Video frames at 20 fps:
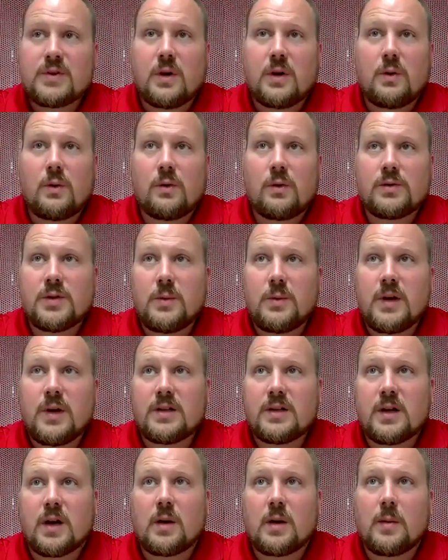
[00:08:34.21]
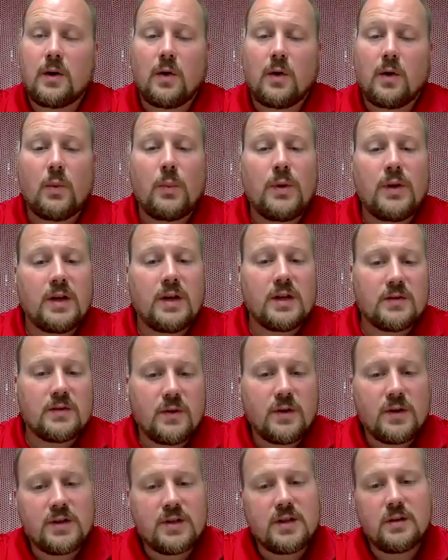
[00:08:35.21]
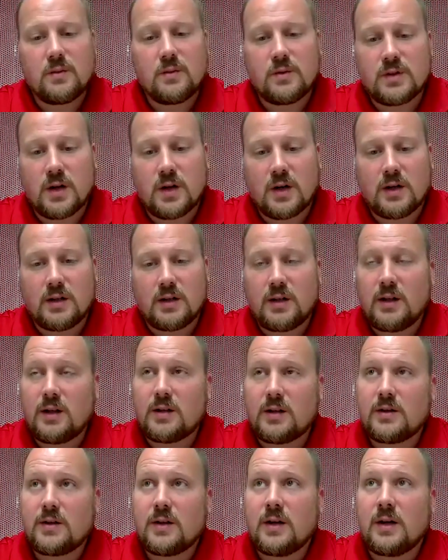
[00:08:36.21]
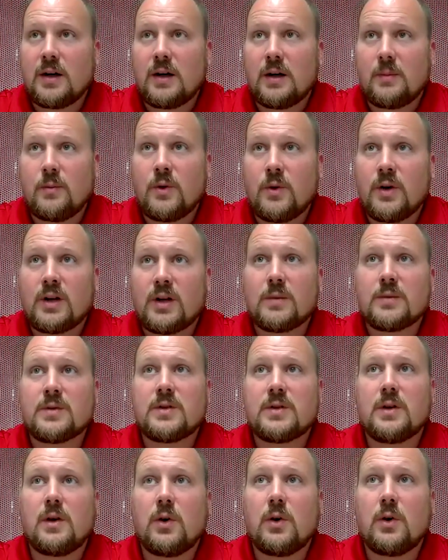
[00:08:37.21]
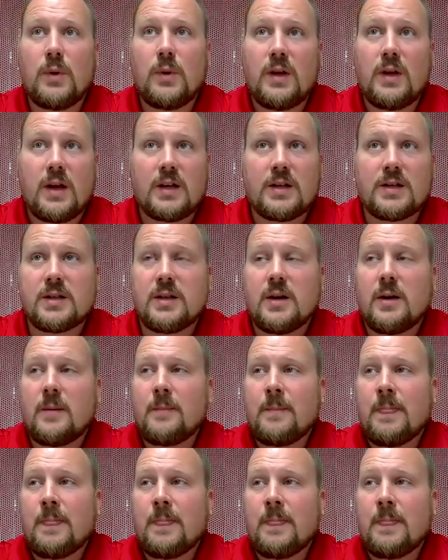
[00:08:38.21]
so we can talk about OPS first, and then we'll talk about links. When it comes to OPS,